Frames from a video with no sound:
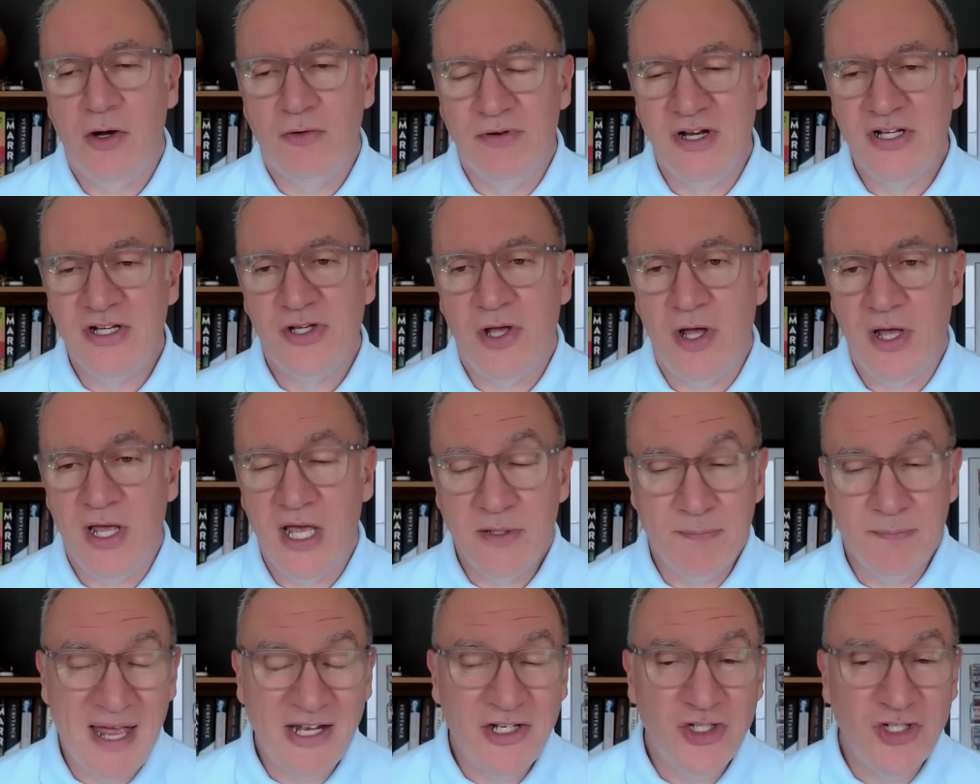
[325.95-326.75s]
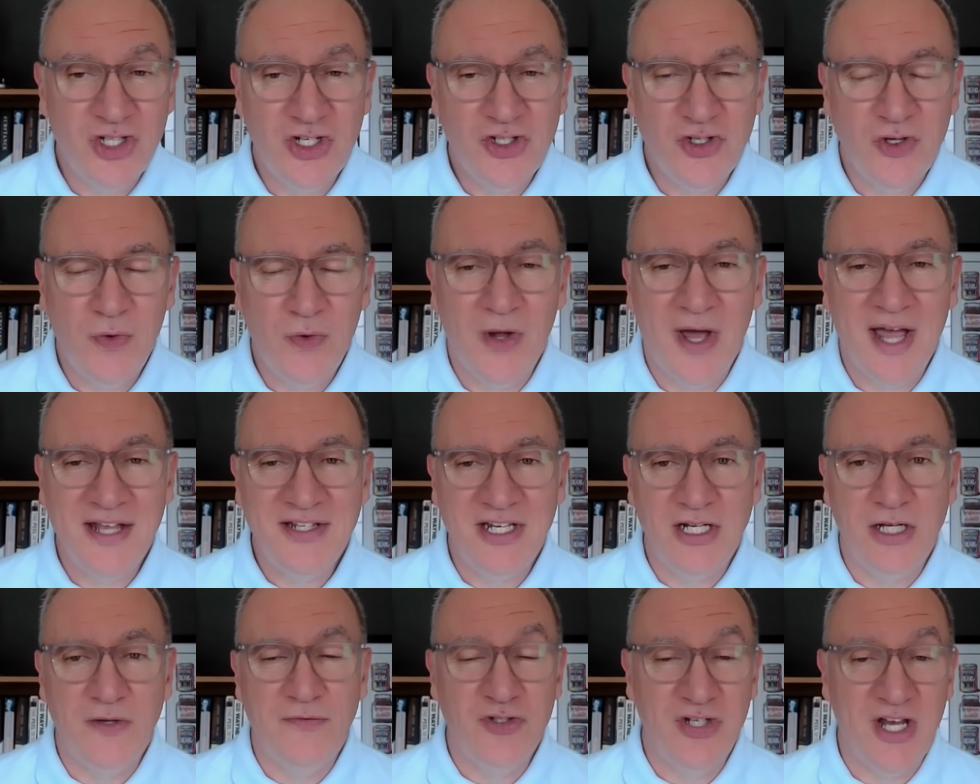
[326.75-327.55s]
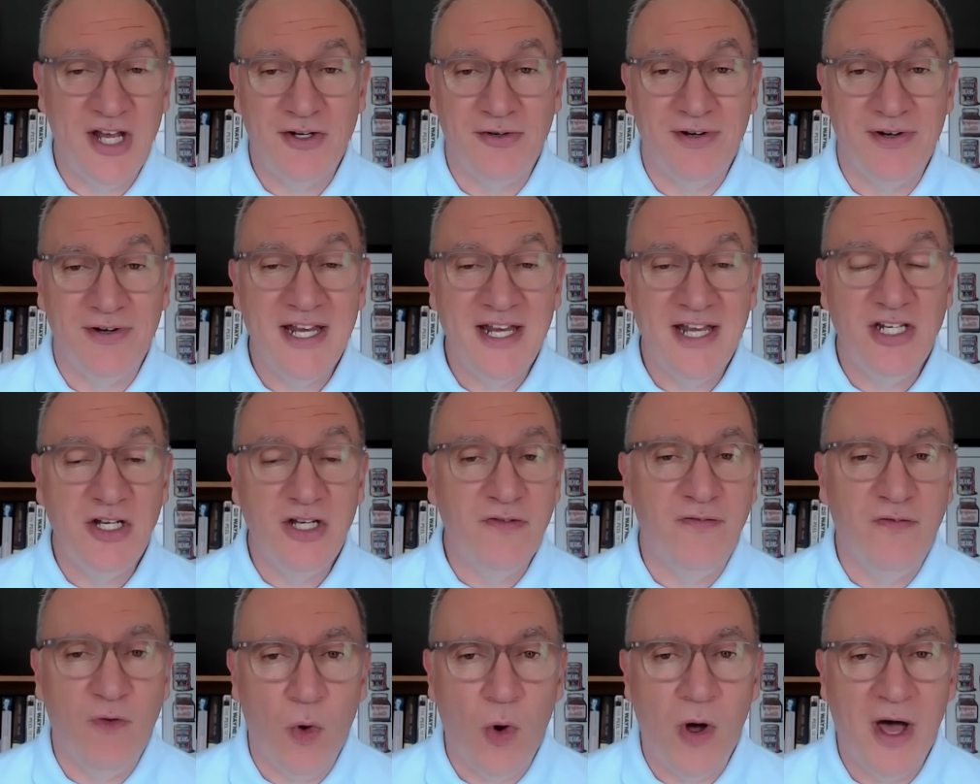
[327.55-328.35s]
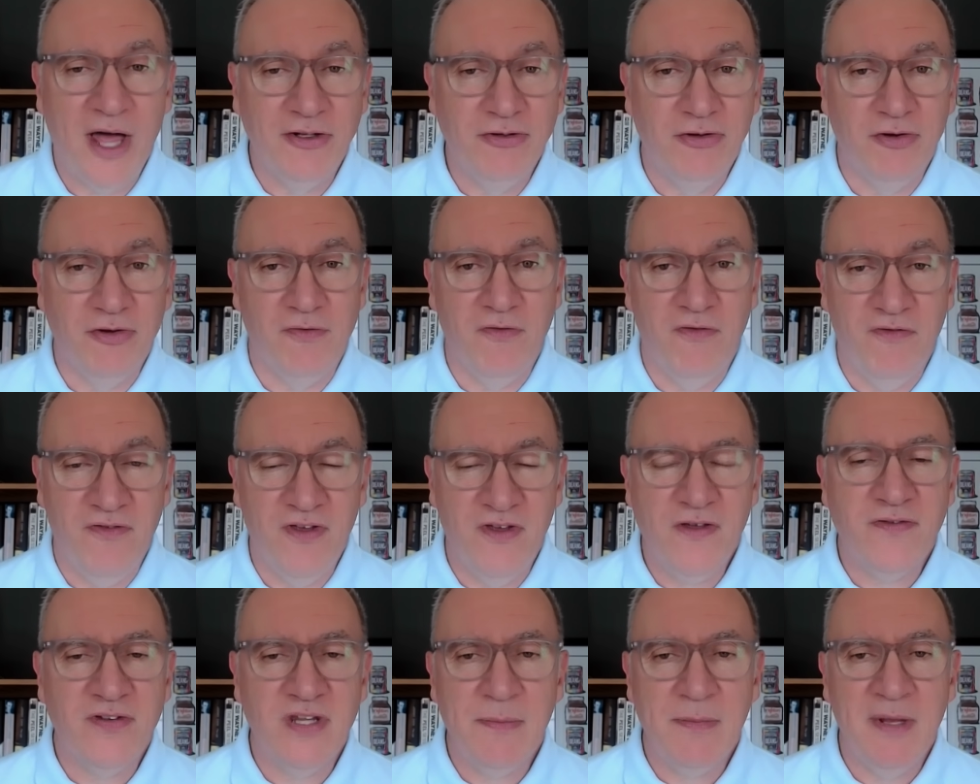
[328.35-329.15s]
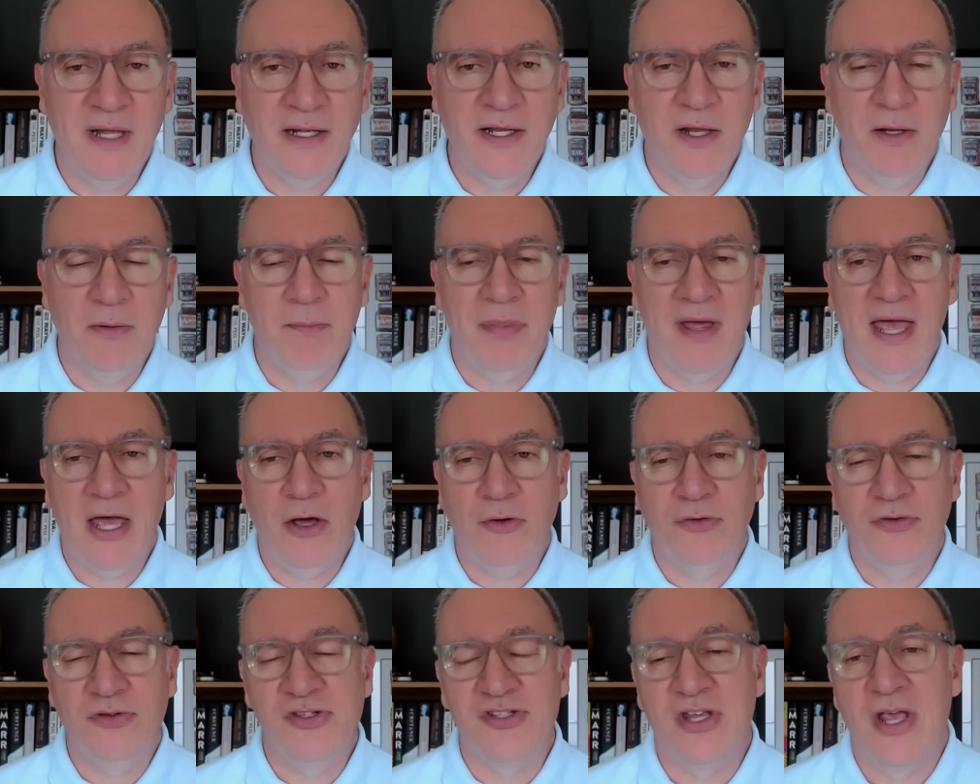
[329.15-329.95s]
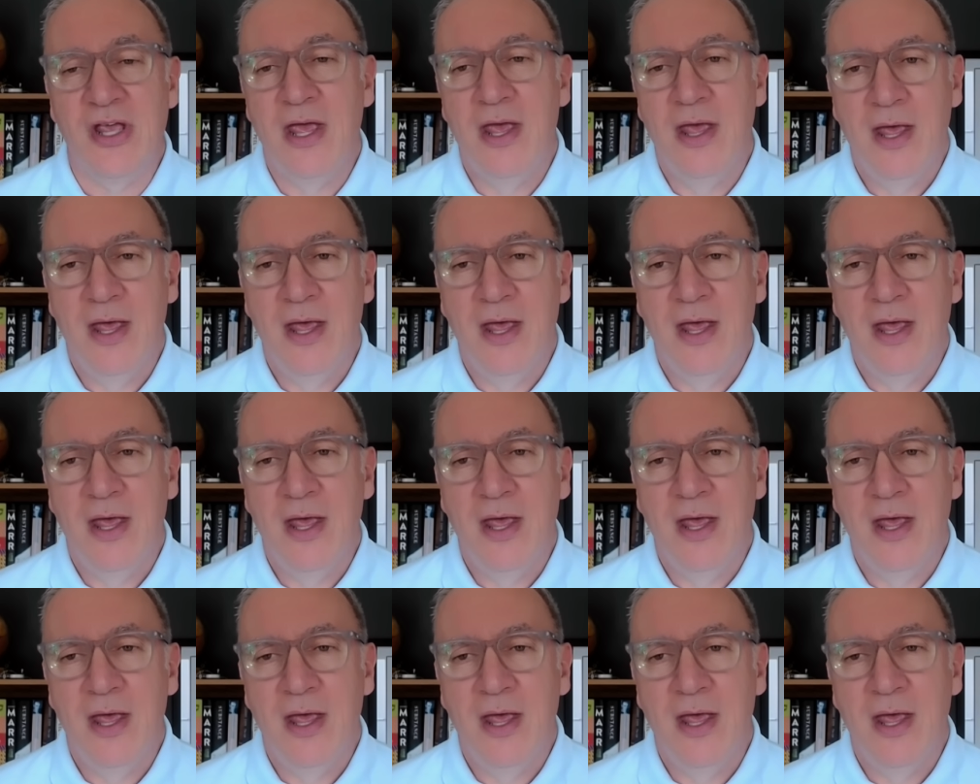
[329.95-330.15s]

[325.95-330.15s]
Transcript: retired, Manchester United have generated 450 million pounds